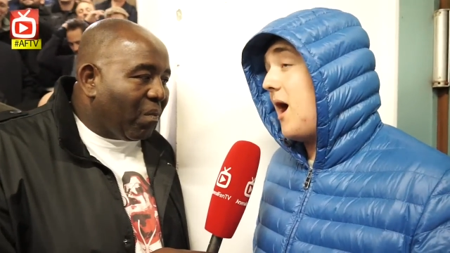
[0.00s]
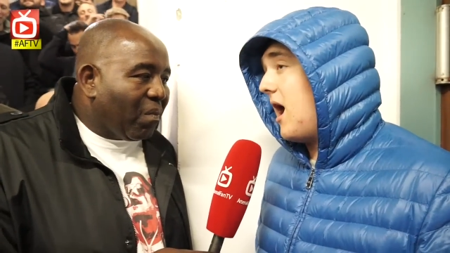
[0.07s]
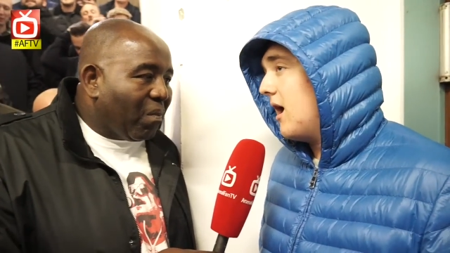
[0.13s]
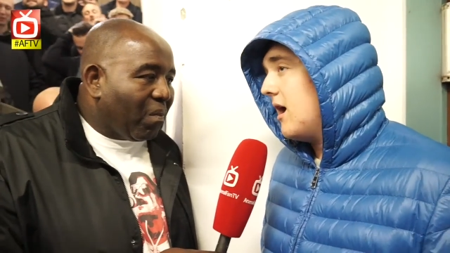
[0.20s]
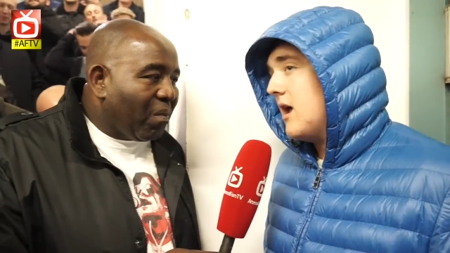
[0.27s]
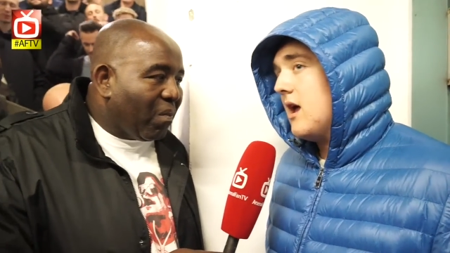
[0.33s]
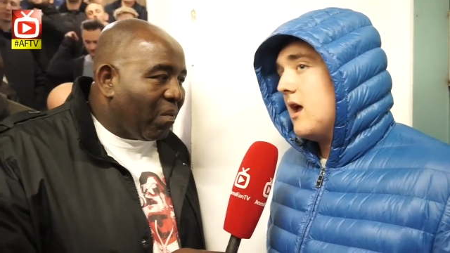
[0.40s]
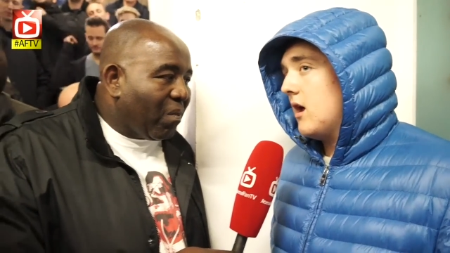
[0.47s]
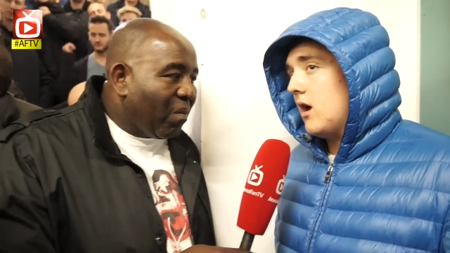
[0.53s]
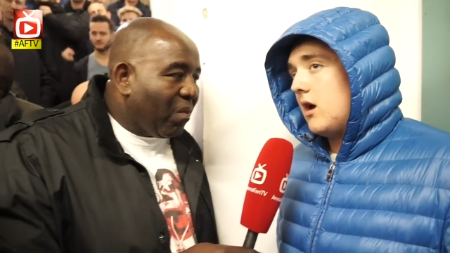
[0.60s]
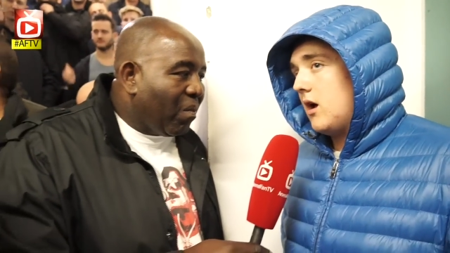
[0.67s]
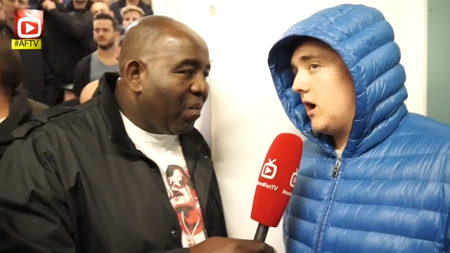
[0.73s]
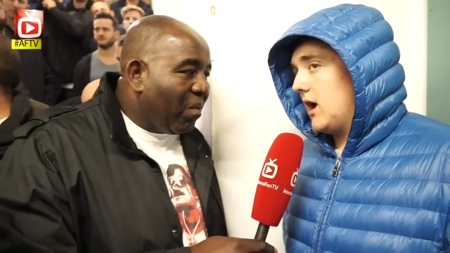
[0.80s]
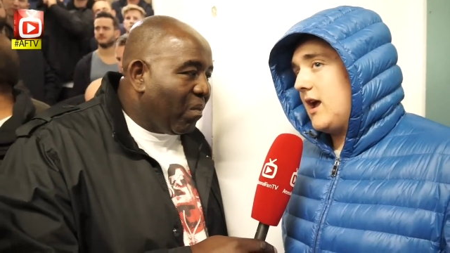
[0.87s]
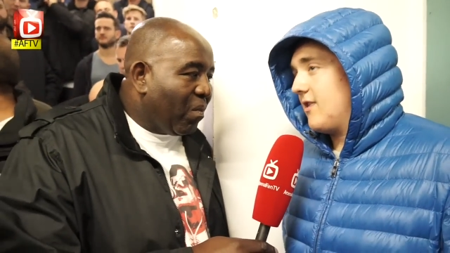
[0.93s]

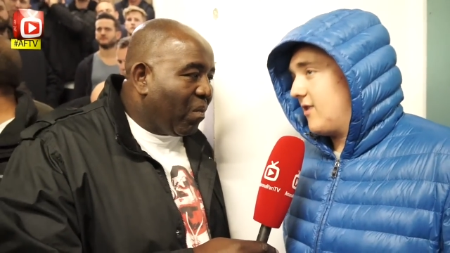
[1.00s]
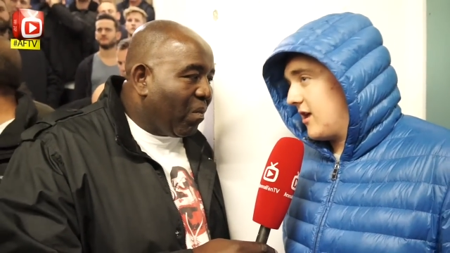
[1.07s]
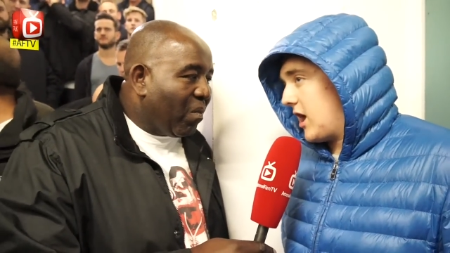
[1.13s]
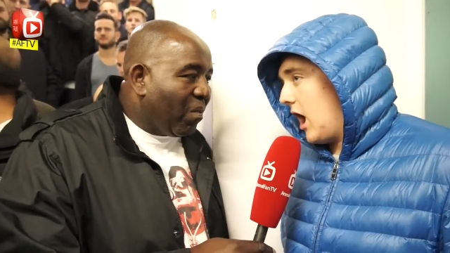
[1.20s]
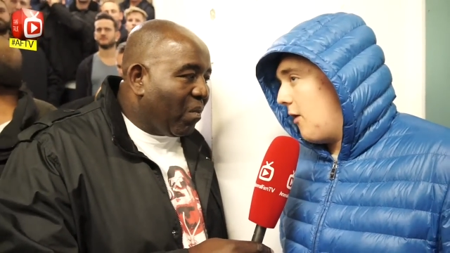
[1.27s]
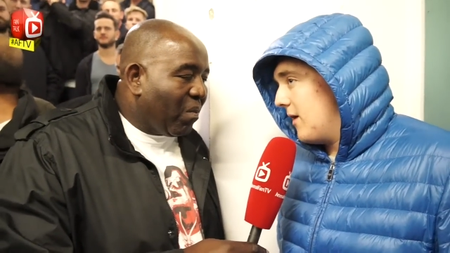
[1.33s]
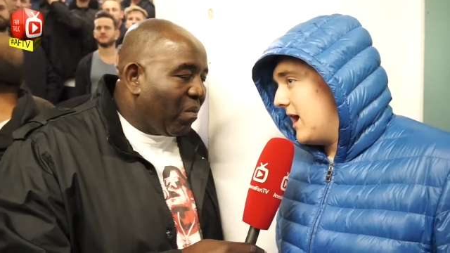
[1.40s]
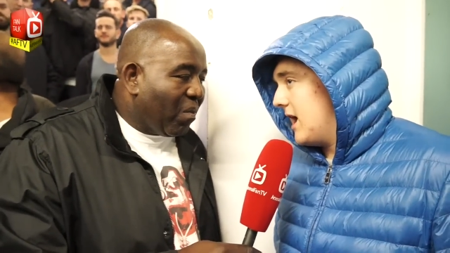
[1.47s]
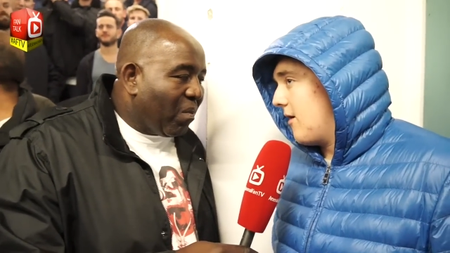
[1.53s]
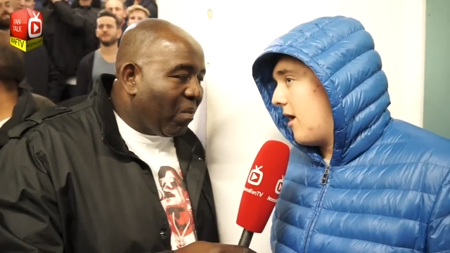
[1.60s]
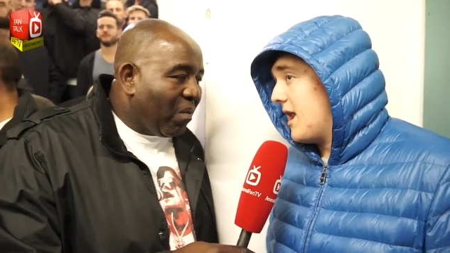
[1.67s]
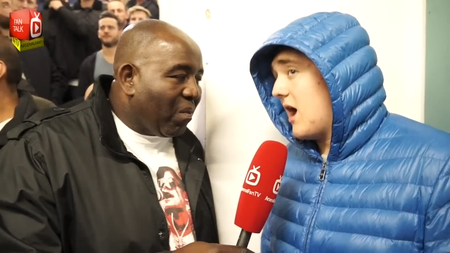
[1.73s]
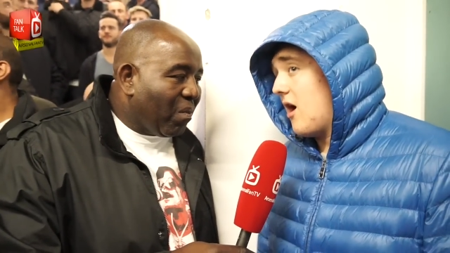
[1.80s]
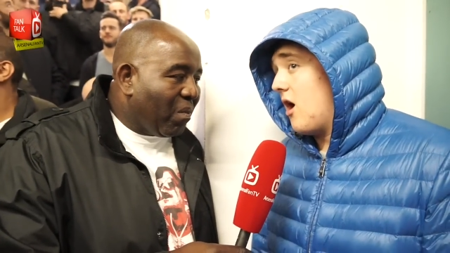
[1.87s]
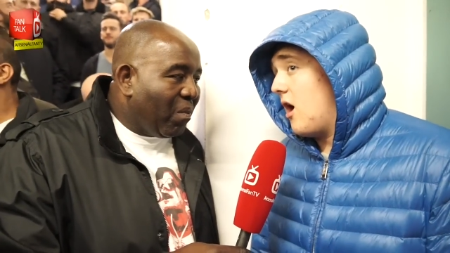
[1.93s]
Speaker 1: but he's a cult
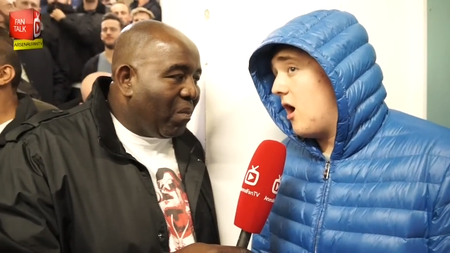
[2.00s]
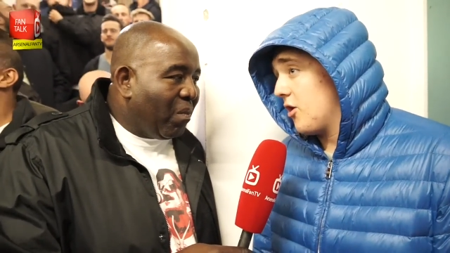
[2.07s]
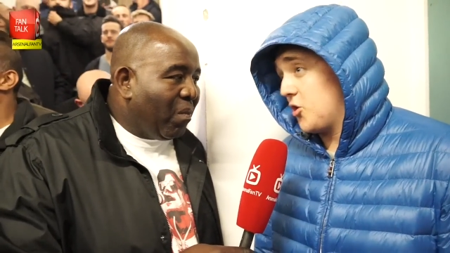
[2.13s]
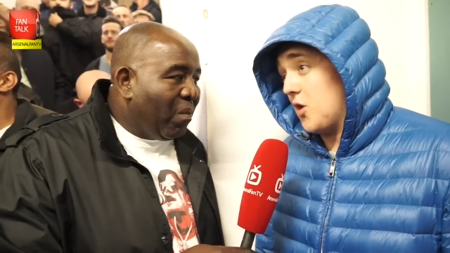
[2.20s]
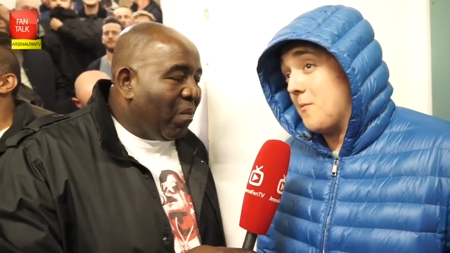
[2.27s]
hero now at half,